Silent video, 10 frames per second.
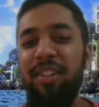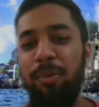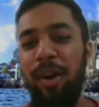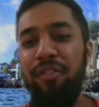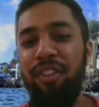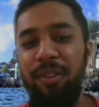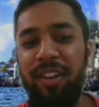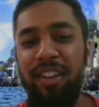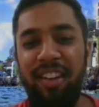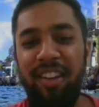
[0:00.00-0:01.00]

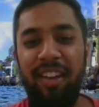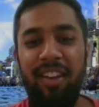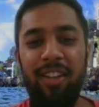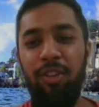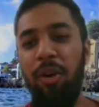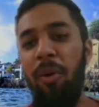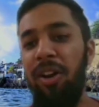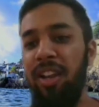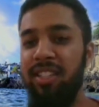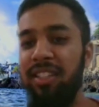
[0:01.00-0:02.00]
rivalry, you don't want
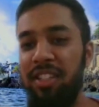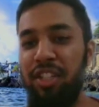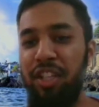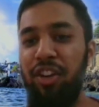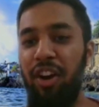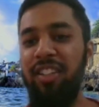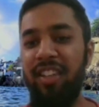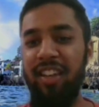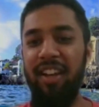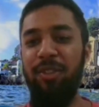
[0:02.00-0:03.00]
to listen to she, 'cause I
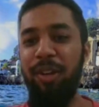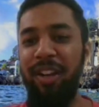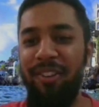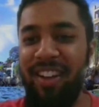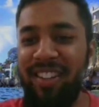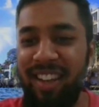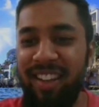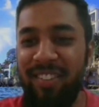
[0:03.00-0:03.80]
think I doing the right thing.